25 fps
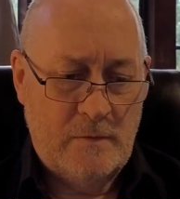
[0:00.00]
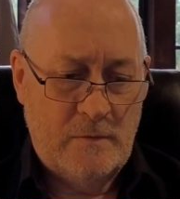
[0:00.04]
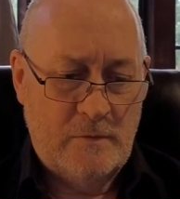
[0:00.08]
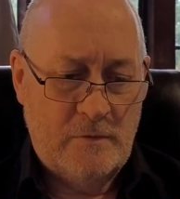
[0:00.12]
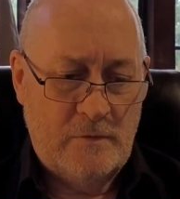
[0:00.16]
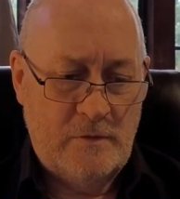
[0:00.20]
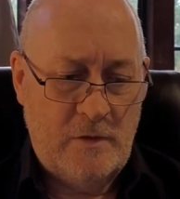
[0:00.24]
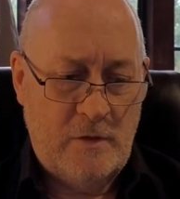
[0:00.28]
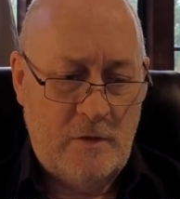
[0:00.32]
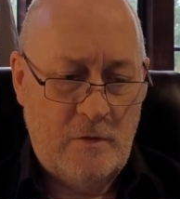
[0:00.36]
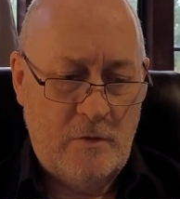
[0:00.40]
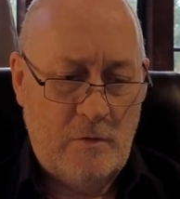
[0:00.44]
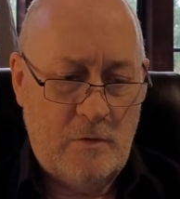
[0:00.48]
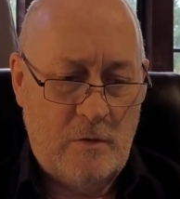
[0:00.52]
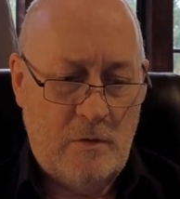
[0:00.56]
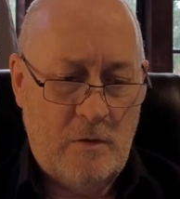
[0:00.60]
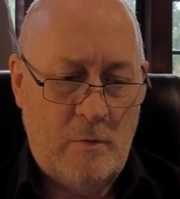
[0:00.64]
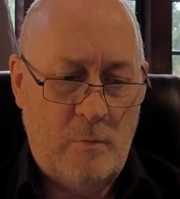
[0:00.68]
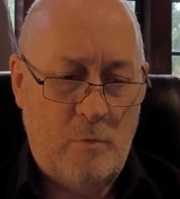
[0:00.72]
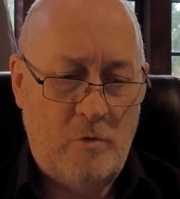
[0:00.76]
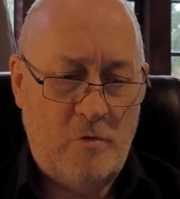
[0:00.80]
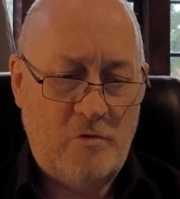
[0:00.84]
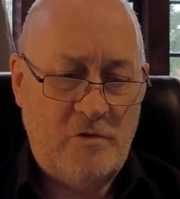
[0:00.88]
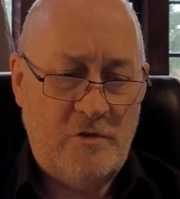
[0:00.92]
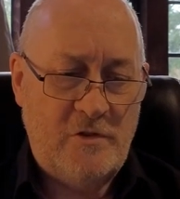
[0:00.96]
So I
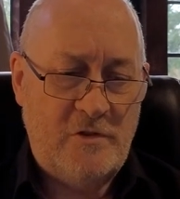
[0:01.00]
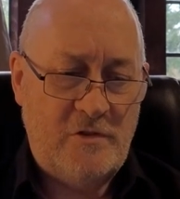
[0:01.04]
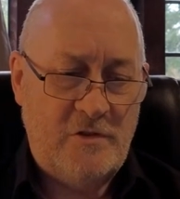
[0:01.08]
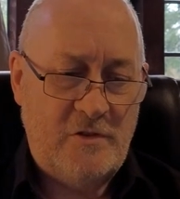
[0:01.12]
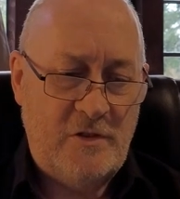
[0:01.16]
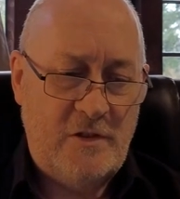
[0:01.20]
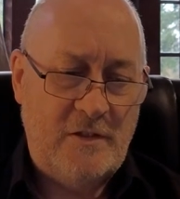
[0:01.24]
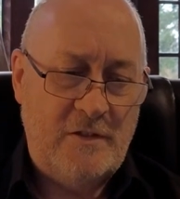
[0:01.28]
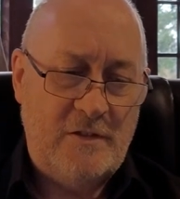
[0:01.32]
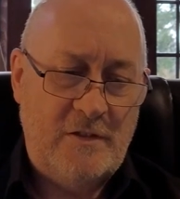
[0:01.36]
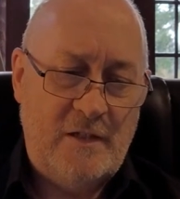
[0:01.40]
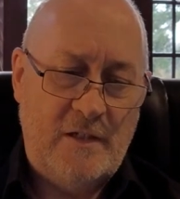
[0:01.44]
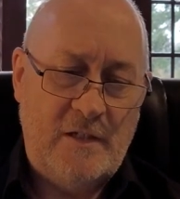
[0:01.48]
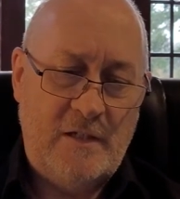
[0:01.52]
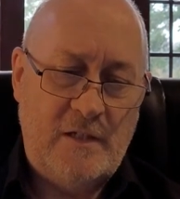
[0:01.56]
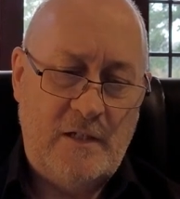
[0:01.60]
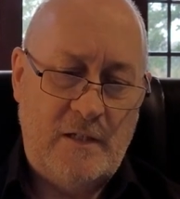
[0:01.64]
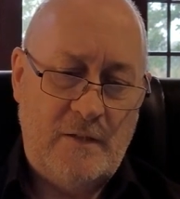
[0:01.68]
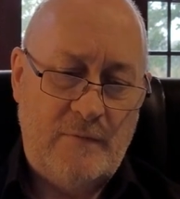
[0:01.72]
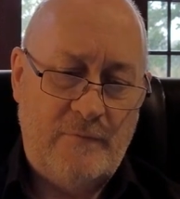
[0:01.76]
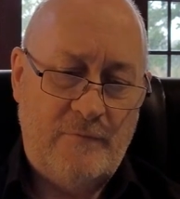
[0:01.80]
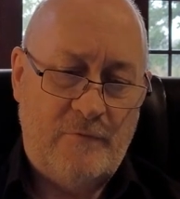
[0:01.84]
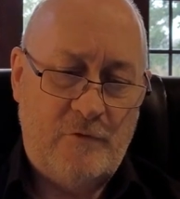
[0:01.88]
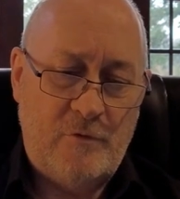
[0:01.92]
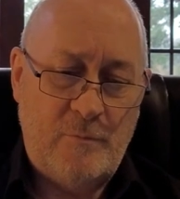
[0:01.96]
watched this scene, taking it
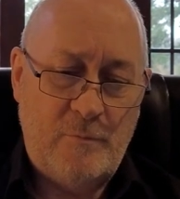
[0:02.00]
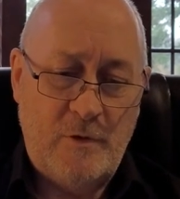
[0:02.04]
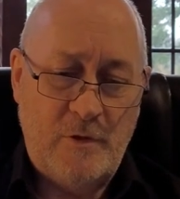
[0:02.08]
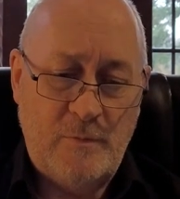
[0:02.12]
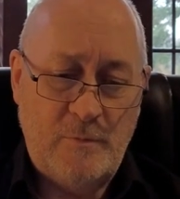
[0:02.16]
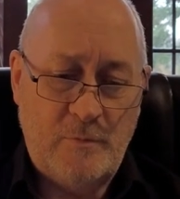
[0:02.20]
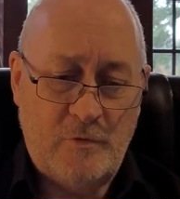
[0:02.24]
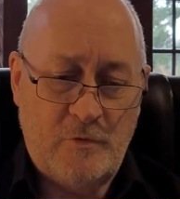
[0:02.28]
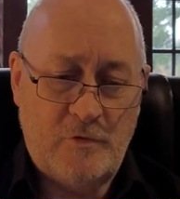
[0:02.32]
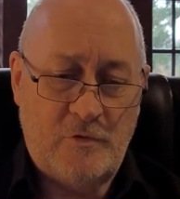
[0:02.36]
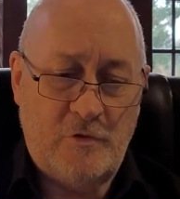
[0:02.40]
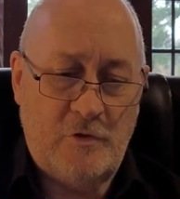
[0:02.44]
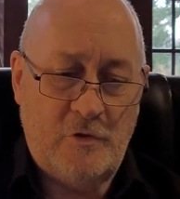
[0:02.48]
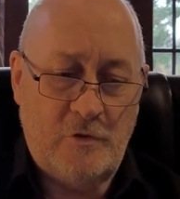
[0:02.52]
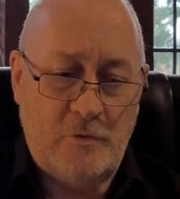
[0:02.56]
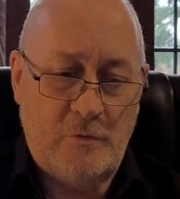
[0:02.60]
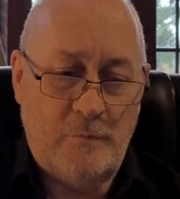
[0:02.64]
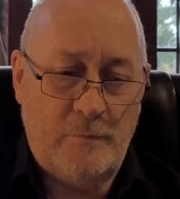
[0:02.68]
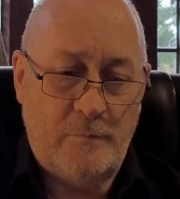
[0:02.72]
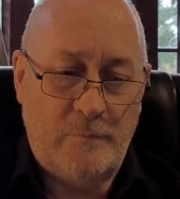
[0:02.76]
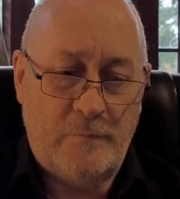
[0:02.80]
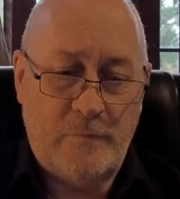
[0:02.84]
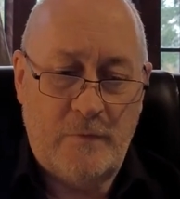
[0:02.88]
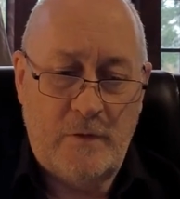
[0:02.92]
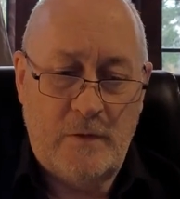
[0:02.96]
in for a moment or two,
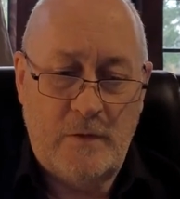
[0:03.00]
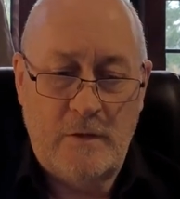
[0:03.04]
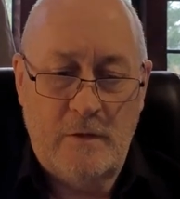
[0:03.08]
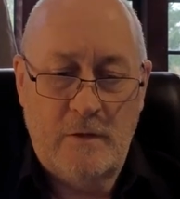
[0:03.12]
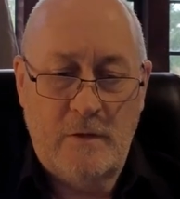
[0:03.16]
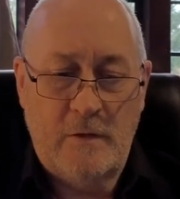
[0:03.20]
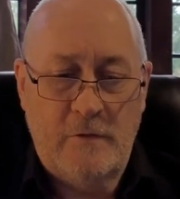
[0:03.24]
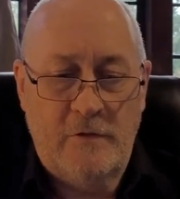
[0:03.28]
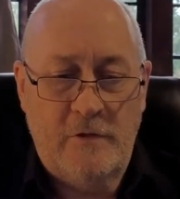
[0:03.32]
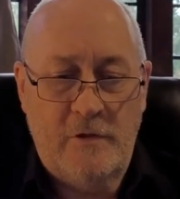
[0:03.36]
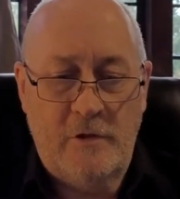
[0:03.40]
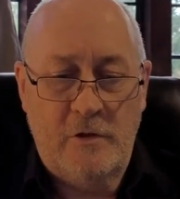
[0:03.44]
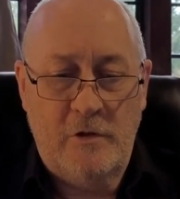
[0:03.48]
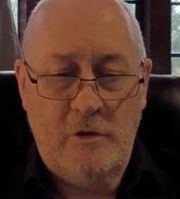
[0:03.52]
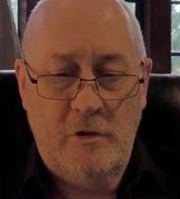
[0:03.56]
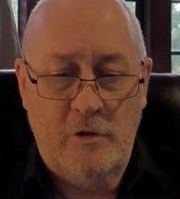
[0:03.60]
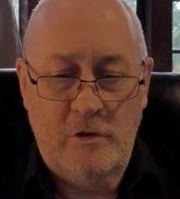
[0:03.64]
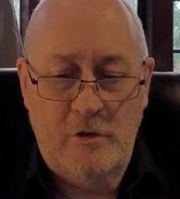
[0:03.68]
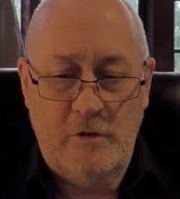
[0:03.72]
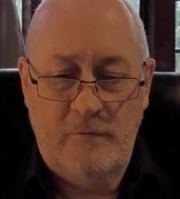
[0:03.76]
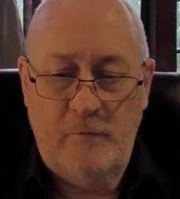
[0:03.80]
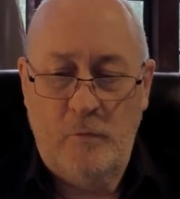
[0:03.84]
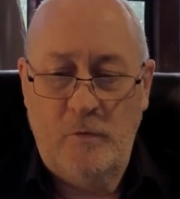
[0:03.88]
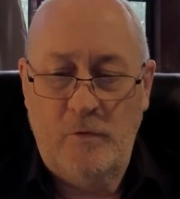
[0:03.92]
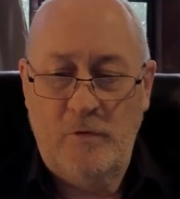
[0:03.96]
then I heard
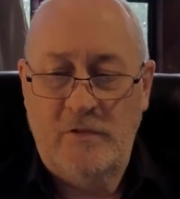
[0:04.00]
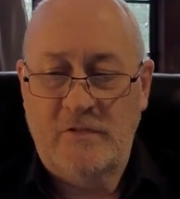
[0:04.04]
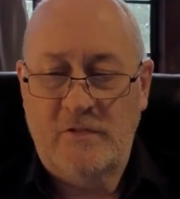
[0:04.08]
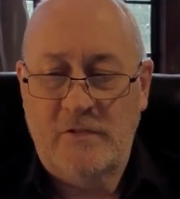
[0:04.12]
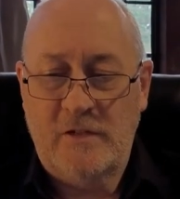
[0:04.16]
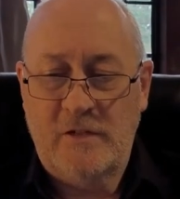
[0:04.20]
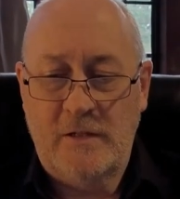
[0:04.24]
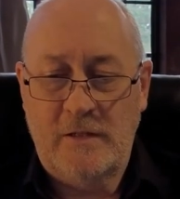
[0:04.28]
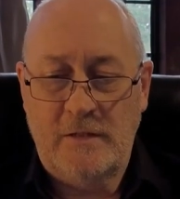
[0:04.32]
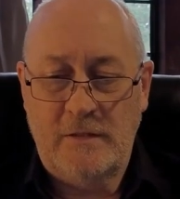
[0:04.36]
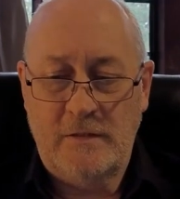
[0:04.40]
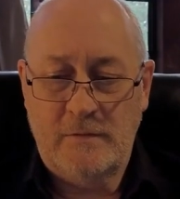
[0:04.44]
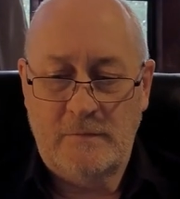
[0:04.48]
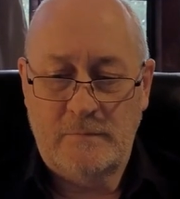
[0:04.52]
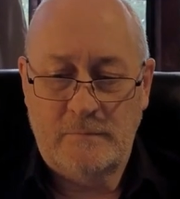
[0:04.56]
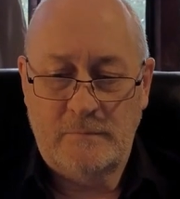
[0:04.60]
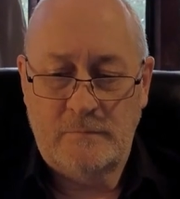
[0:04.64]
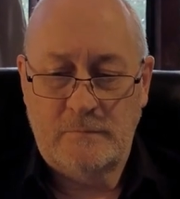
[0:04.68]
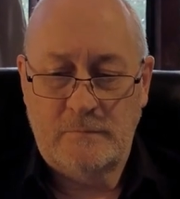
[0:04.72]
a voice say,